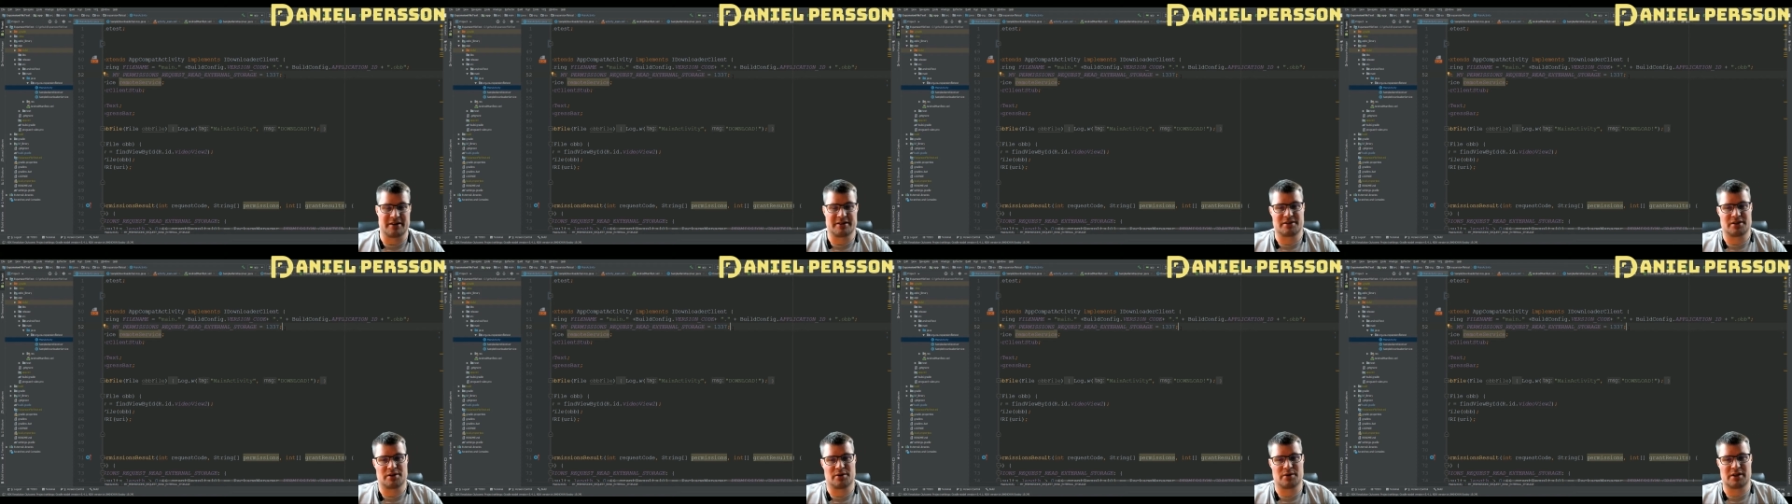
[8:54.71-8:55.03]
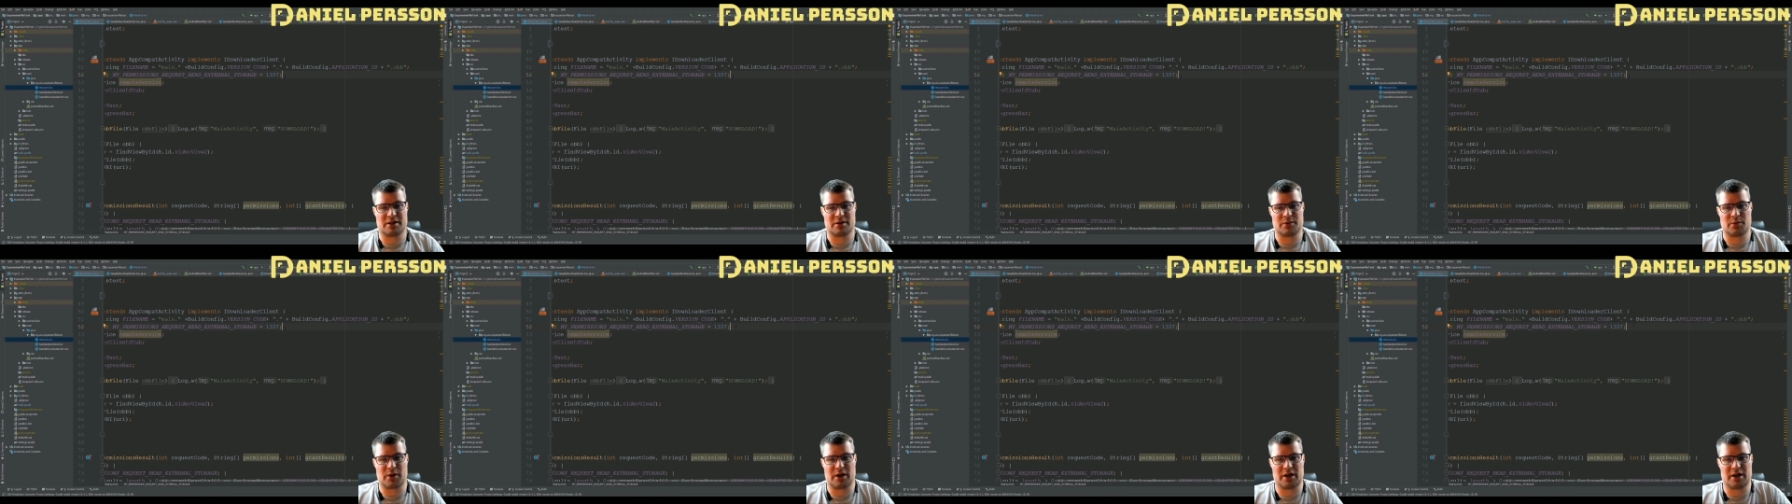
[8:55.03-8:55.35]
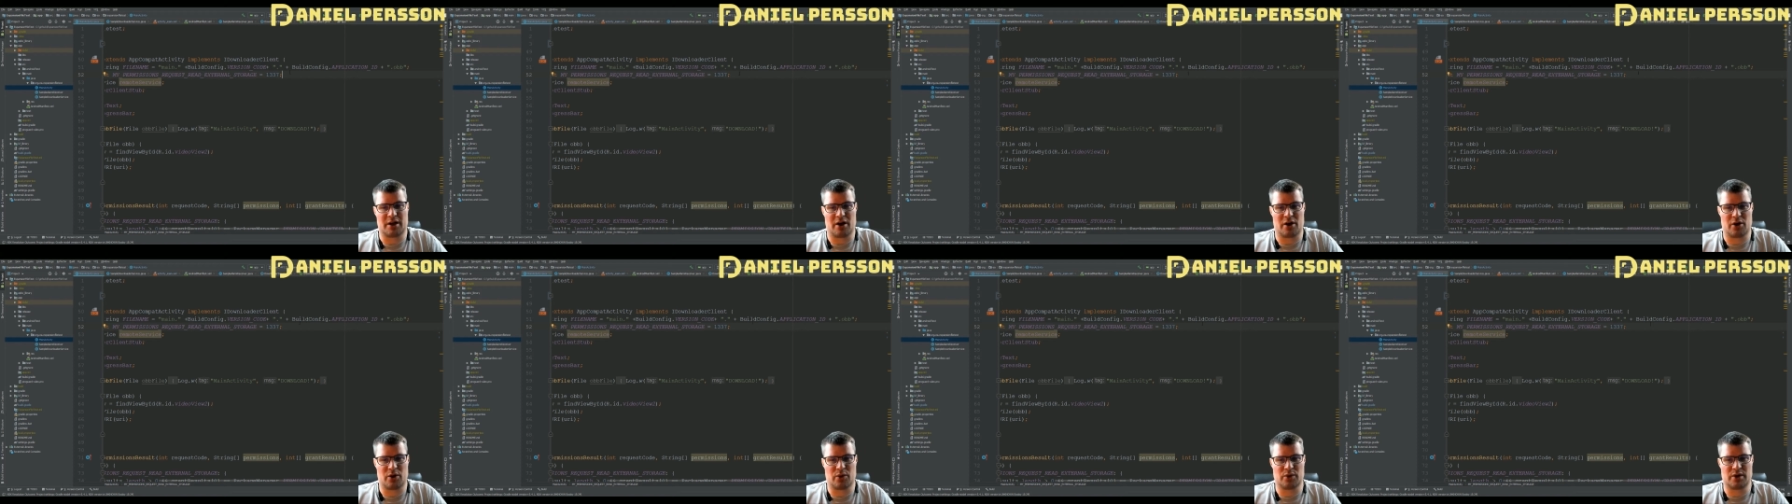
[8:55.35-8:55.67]
So it will
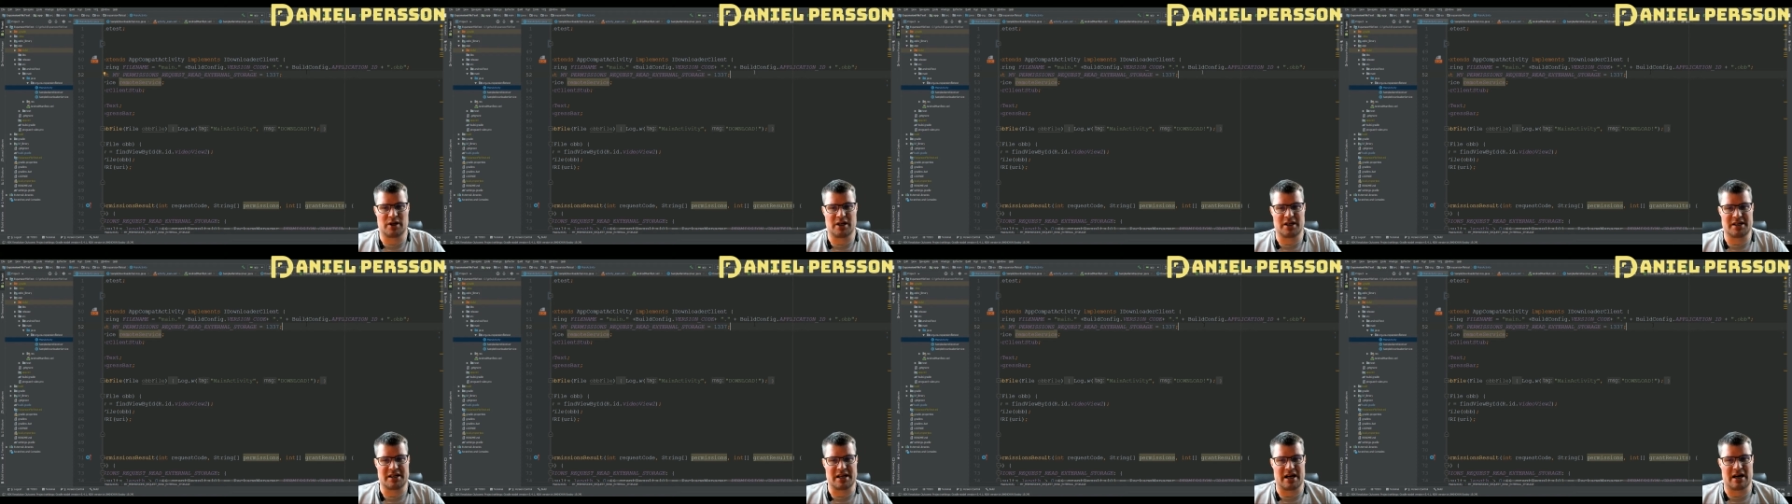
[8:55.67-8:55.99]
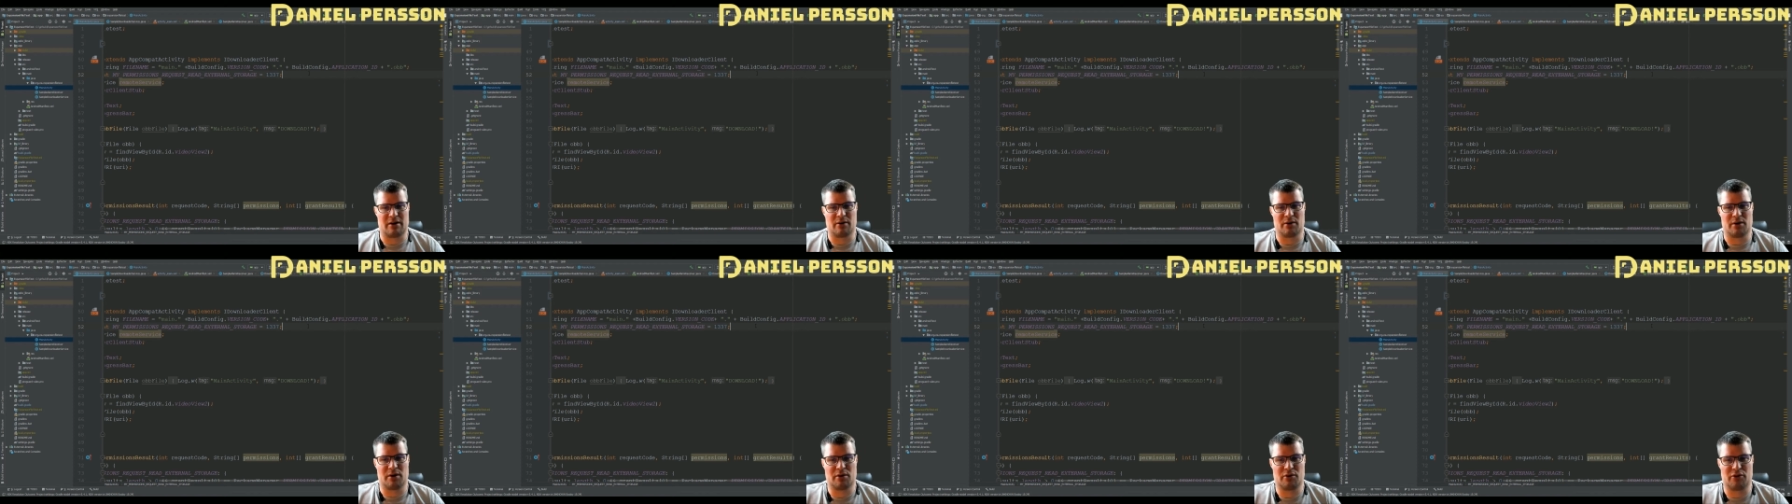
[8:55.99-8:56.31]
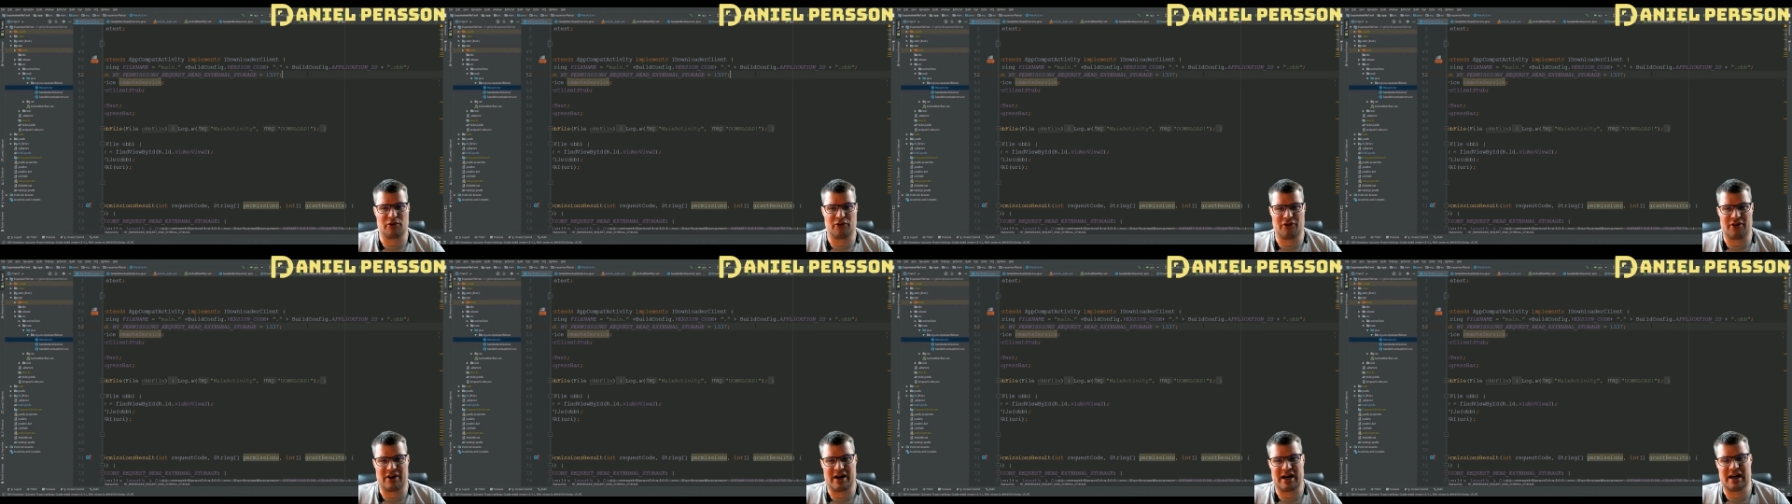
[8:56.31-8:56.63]
only download
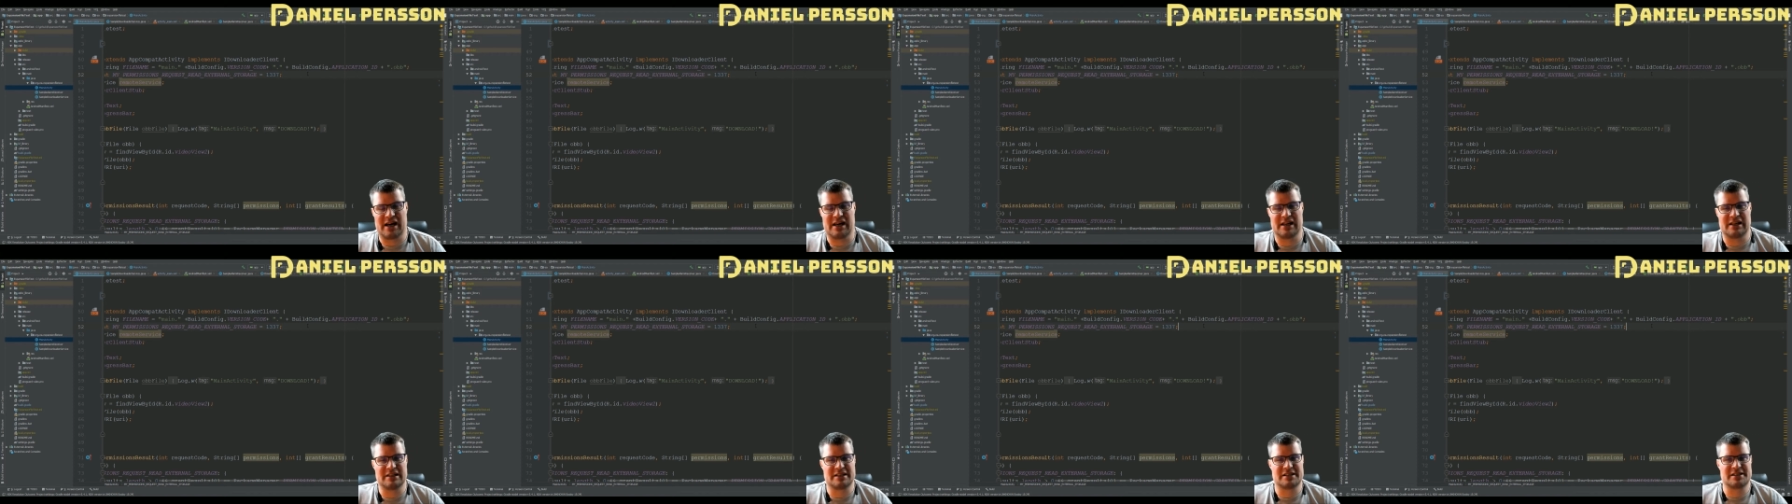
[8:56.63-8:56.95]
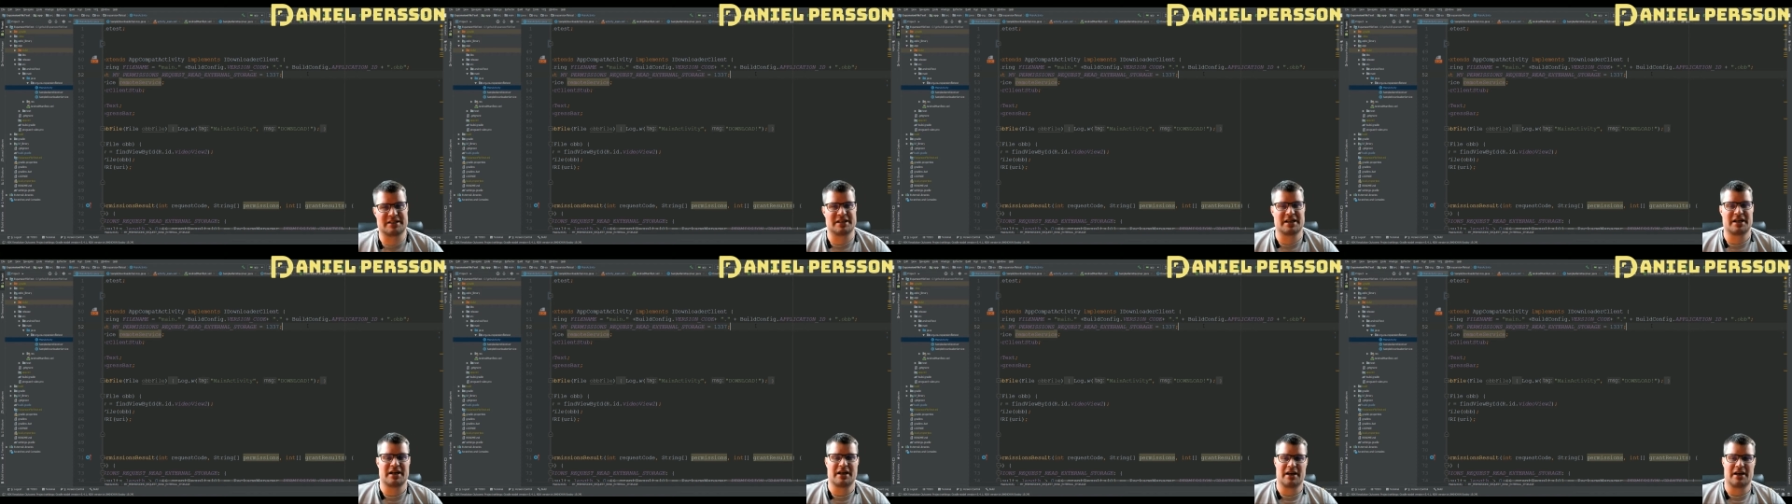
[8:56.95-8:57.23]
files